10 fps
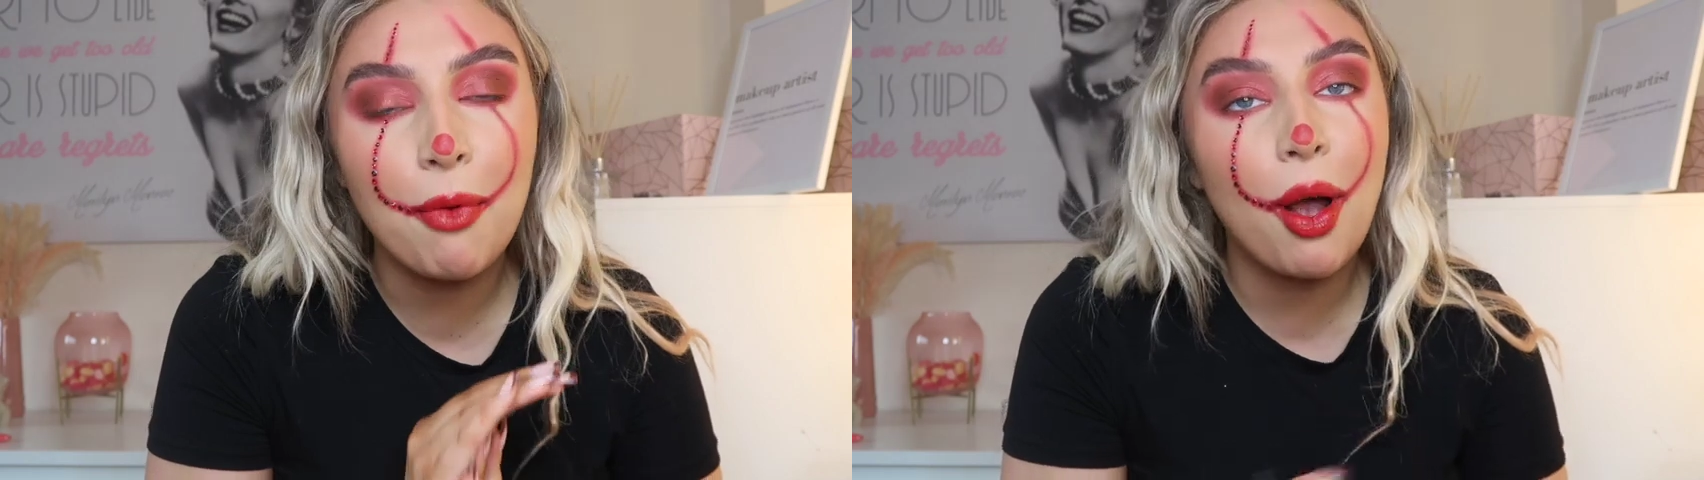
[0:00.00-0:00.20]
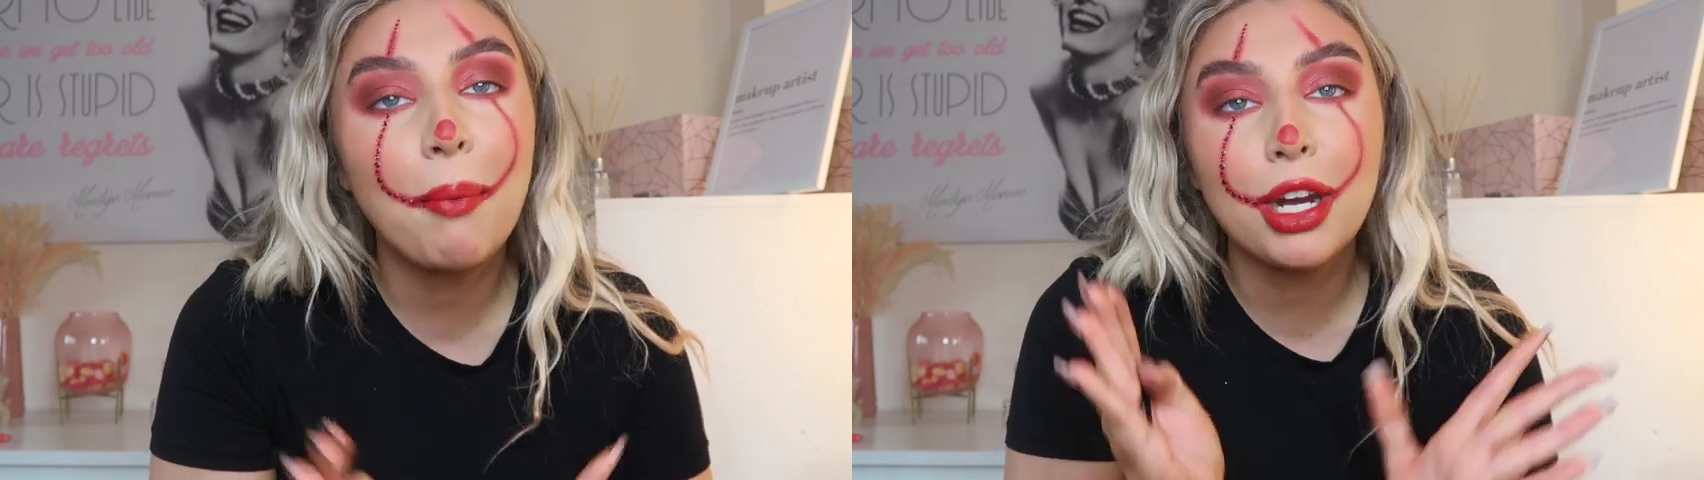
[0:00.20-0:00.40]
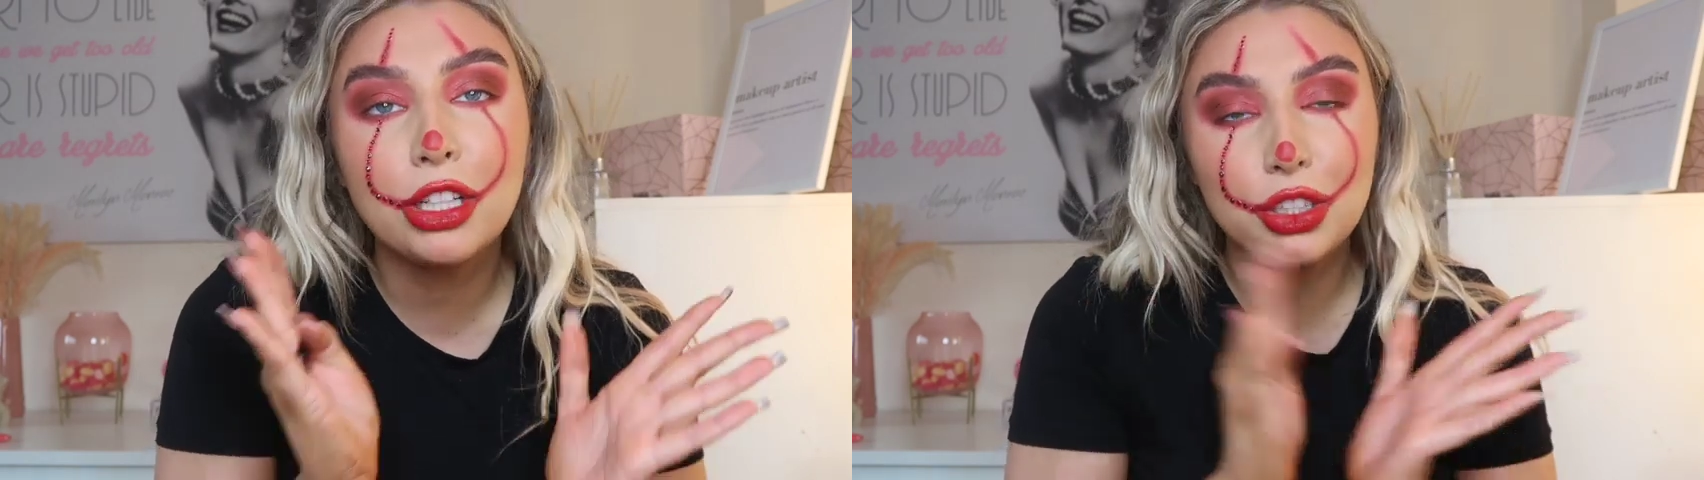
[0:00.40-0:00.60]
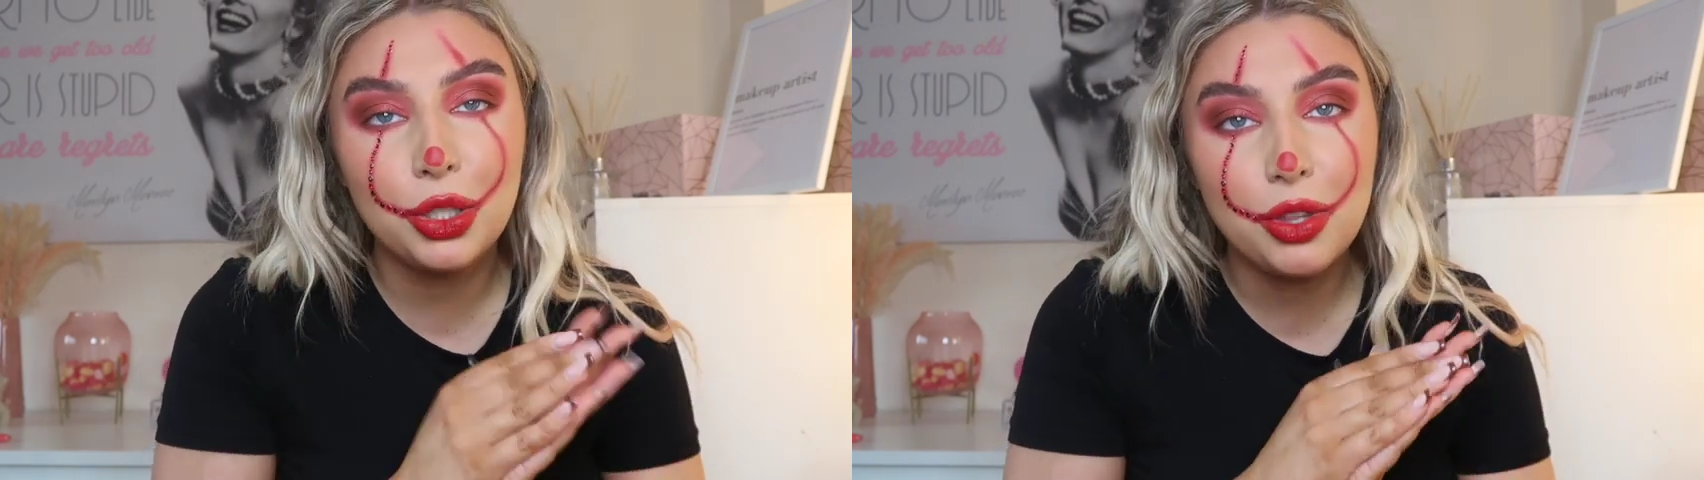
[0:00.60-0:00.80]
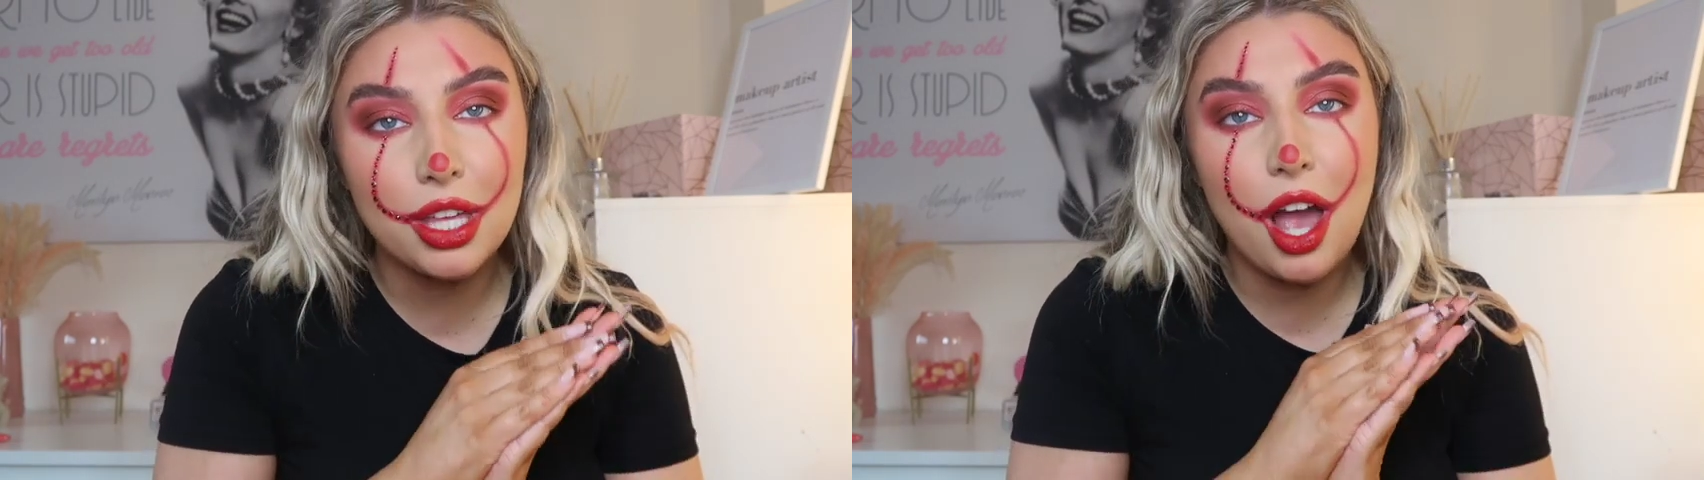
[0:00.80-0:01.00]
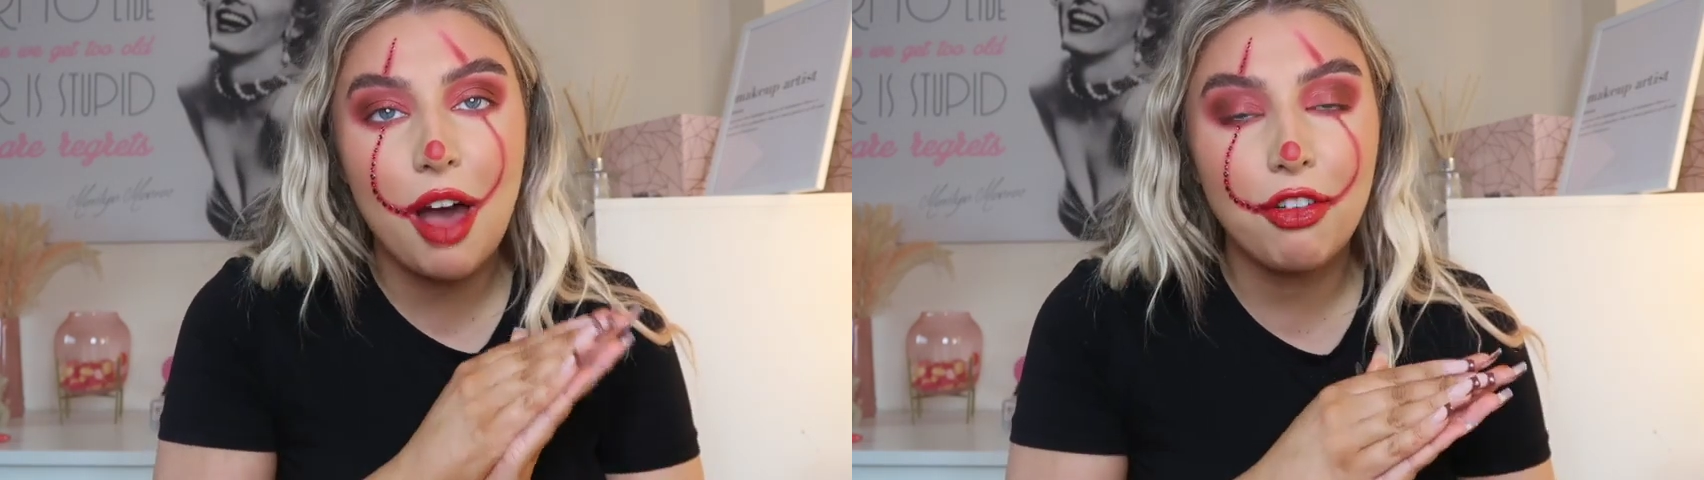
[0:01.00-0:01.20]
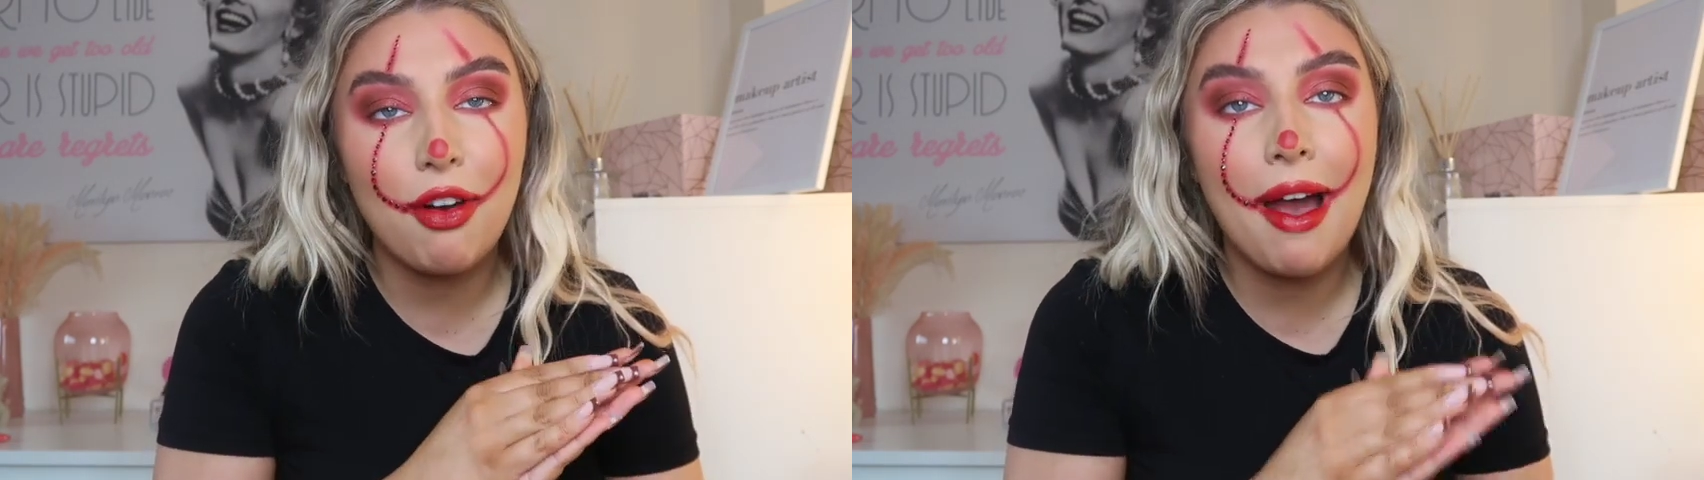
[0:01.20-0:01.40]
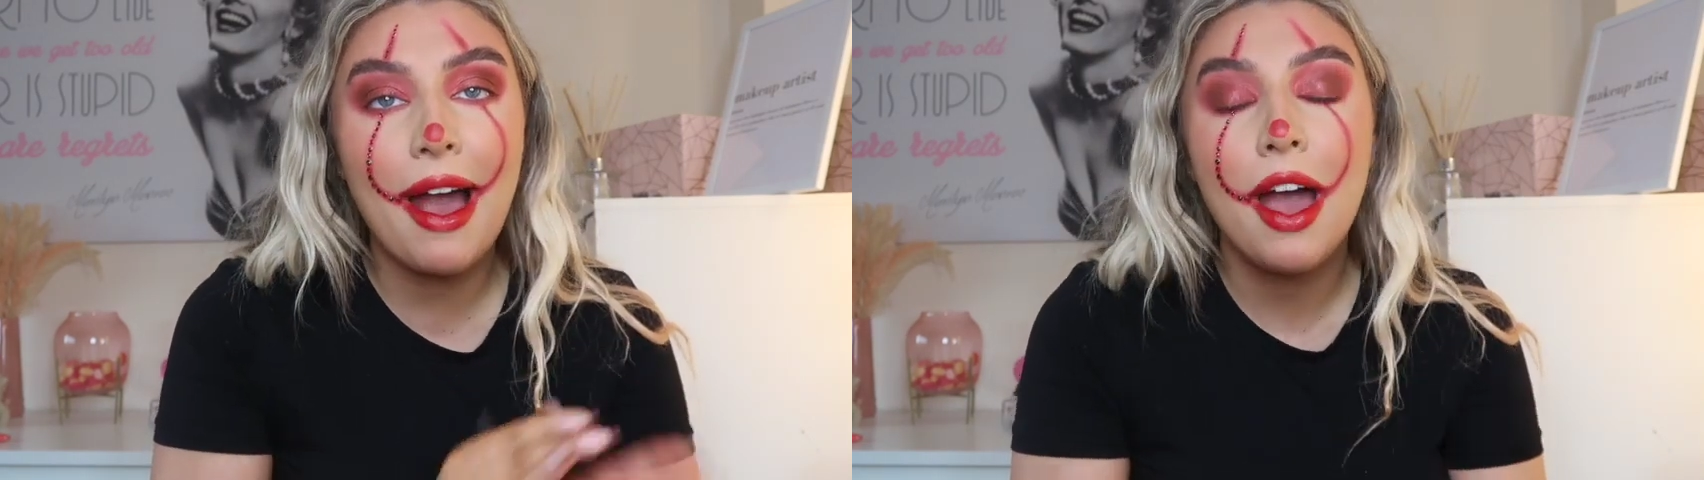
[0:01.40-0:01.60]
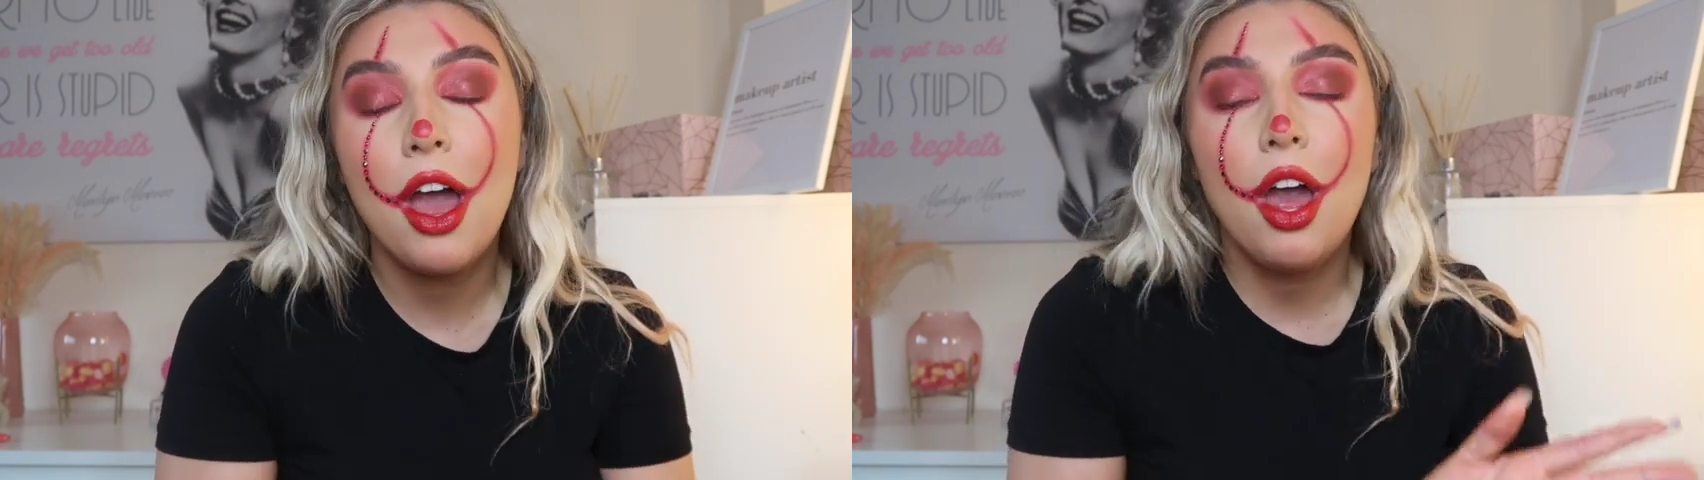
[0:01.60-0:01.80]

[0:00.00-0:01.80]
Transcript: I'm going to do the other eye,